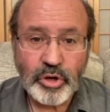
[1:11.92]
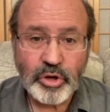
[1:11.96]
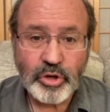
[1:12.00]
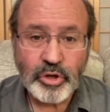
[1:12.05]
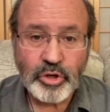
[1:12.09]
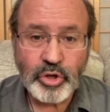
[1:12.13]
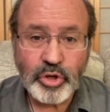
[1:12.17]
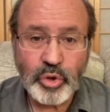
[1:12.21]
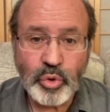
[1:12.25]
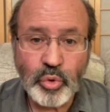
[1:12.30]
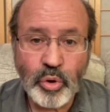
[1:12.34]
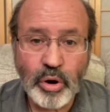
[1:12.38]

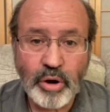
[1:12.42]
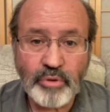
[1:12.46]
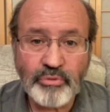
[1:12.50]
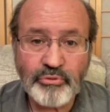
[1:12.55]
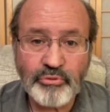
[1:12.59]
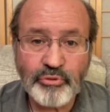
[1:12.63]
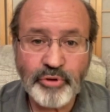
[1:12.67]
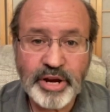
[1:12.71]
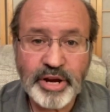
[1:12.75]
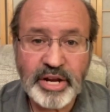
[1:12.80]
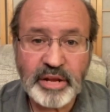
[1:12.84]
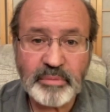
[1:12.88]
You are
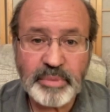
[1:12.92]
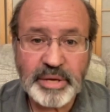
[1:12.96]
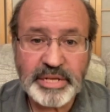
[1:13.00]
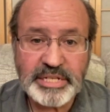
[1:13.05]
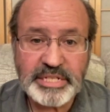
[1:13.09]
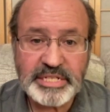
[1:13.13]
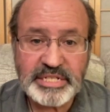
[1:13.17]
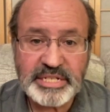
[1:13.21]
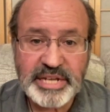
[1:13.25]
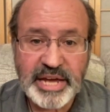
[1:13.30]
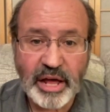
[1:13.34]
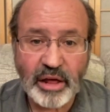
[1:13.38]
freedom
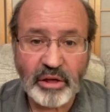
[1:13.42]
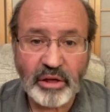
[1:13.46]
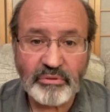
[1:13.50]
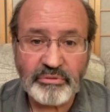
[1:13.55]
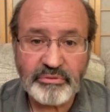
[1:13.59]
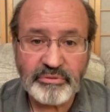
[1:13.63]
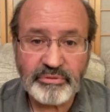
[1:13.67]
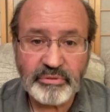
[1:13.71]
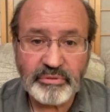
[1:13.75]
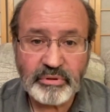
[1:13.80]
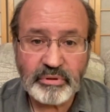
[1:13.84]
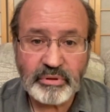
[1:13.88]

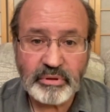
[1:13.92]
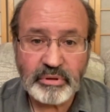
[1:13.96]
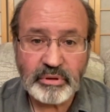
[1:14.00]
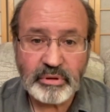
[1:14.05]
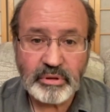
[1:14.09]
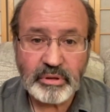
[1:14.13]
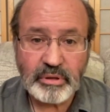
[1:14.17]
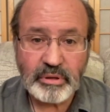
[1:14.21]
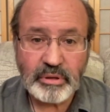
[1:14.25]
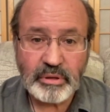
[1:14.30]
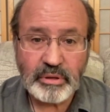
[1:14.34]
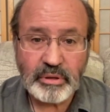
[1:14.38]
itself.
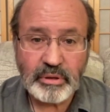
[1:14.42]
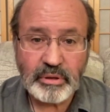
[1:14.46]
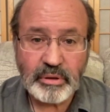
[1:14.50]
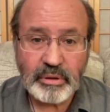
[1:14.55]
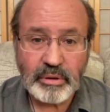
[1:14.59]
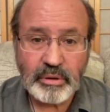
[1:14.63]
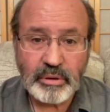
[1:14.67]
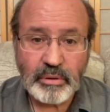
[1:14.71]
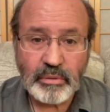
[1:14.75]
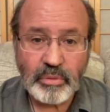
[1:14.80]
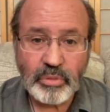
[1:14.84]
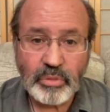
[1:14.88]

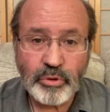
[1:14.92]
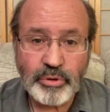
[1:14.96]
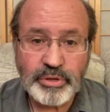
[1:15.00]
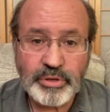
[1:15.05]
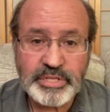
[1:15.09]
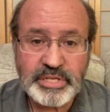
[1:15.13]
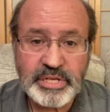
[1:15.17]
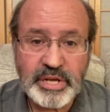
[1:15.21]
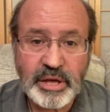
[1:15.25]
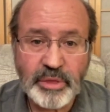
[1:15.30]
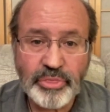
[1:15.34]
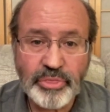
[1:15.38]
There is
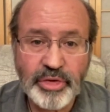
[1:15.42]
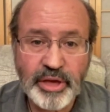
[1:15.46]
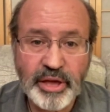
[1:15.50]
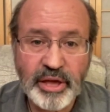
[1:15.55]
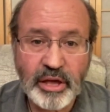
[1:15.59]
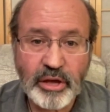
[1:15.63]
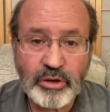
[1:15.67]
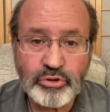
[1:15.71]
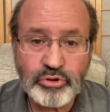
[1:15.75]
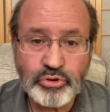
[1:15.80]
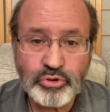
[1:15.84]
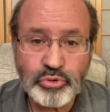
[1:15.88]
nothing
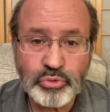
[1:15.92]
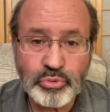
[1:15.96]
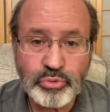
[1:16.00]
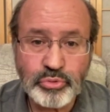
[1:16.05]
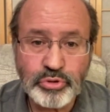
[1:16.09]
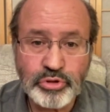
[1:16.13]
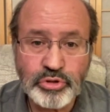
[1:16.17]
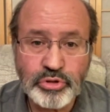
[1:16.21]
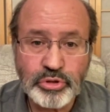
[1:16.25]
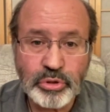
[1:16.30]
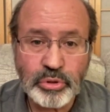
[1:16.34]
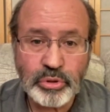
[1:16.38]
to
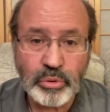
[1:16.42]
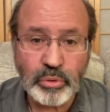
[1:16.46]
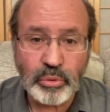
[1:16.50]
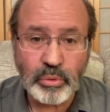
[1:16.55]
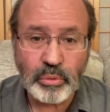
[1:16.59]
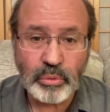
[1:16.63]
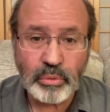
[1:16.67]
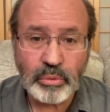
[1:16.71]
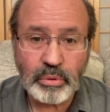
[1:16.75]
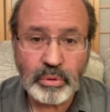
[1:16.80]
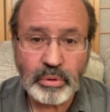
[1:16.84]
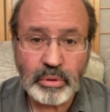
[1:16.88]

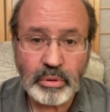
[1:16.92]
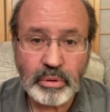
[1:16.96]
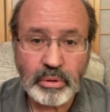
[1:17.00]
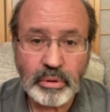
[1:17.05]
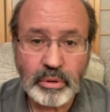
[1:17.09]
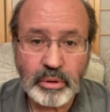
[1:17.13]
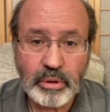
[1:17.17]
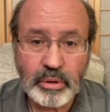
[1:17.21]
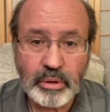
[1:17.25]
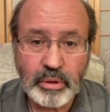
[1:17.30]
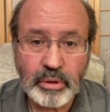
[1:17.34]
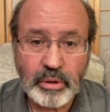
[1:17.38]
do.
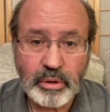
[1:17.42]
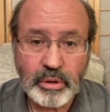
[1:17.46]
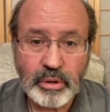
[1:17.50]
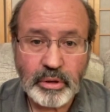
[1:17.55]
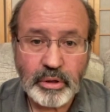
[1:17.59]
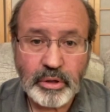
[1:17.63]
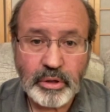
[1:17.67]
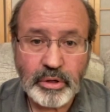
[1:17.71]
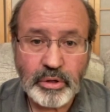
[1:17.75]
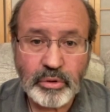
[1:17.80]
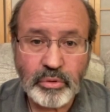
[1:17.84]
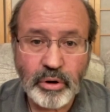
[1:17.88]

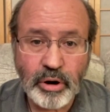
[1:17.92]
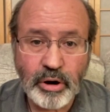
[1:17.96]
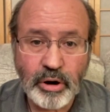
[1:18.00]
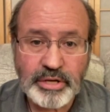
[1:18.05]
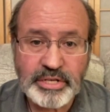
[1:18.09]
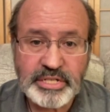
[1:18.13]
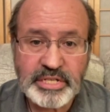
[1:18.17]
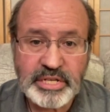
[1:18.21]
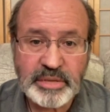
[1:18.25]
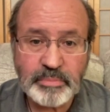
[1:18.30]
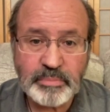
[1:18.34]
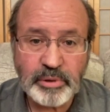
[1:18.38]
You are
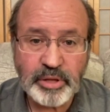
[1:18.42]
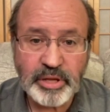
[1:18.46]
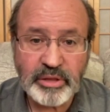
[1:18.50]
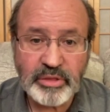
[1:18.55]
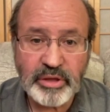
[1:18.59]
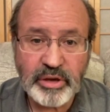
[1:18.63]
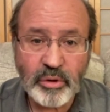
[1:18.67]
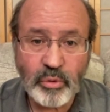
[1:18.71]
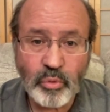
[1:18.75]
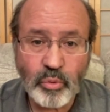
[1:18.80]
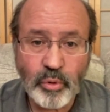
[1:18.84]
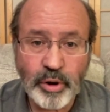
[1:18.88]
simply
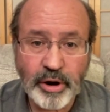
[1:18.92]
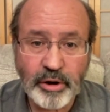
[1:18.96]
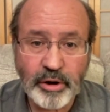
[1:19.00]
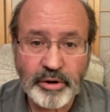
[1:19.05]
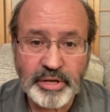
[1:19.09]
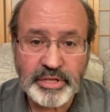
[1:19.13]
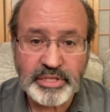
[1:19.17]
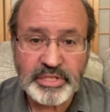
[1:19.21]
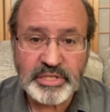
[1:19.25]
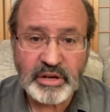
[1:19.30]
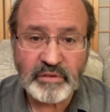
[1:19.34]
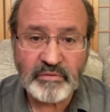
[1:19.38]
the
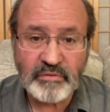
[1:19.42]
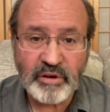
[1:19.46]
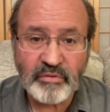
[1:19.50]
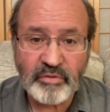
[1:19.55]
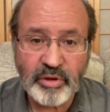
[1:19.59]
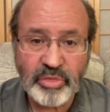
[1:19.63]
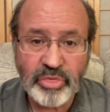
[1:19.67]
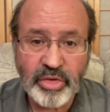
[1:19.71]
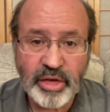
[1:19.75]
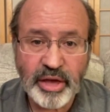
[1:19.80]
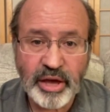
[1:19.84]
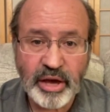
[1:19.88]
awareness of
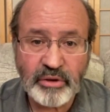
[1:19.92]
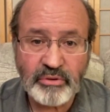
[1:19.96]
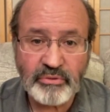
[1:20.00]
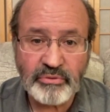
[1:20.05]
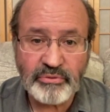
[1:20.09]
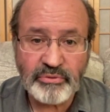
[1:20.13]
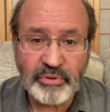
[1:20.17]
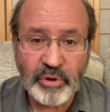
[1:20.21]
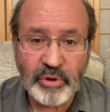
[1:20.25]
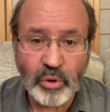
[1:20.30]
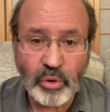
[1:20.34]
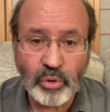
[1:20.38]
everything
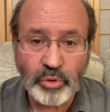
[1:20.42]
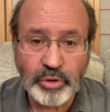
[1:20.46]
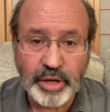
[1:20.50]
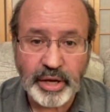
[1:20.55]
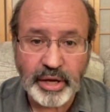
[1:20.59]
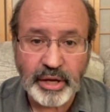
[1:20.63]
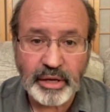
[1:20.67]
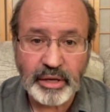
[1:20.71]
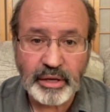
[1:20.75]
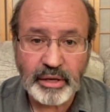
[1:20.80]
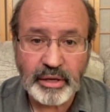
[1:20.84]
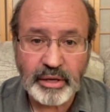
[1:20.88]
unfolding.